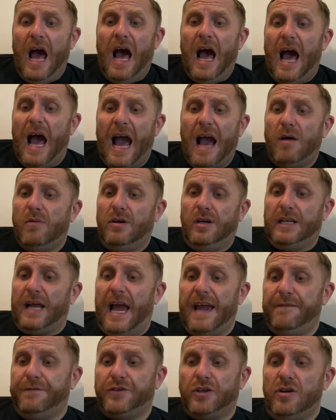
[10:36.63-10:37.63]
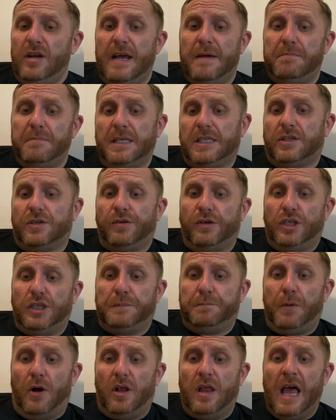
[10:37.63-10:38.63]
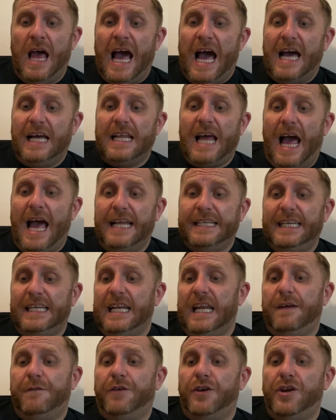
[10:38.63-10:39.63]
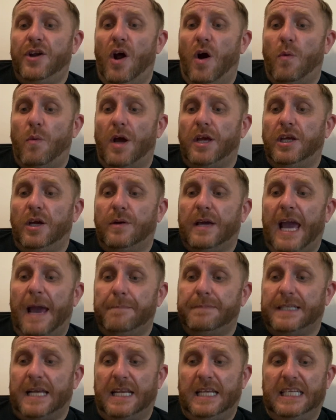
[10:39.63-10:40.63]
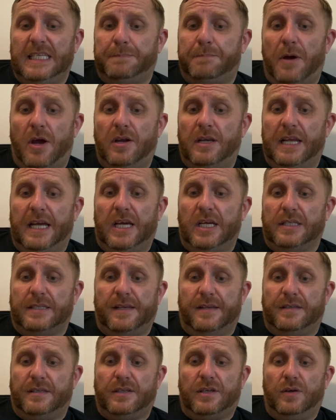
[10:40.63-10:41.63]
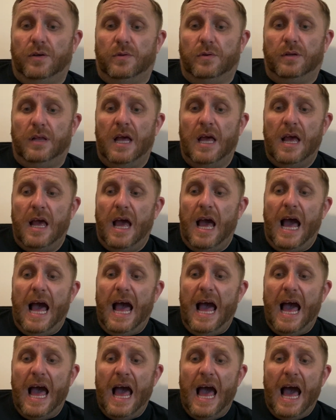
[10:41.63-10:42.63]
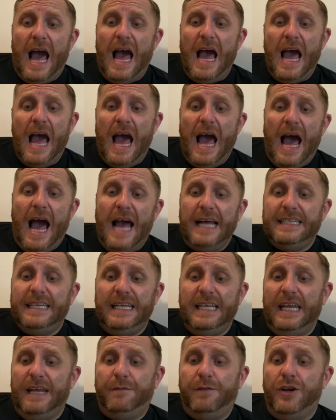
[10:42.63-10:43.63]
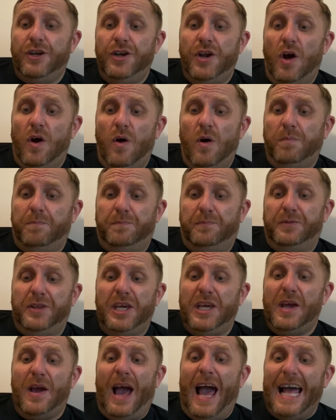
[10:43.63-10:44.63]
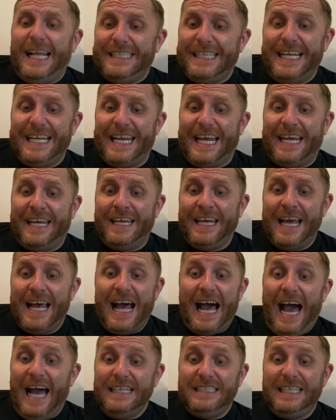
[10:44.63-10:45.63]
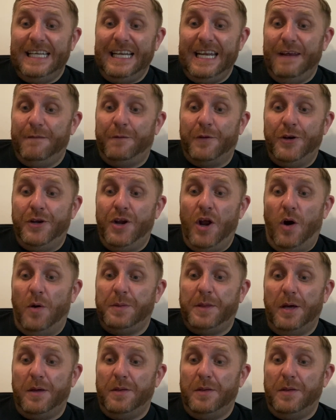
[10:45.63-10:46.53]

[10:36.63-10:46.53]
how could I have done it, Miss Trunchbull? I didn't even know where you kept any spare knickers at school. I didn't even know that you had any. I didn't even know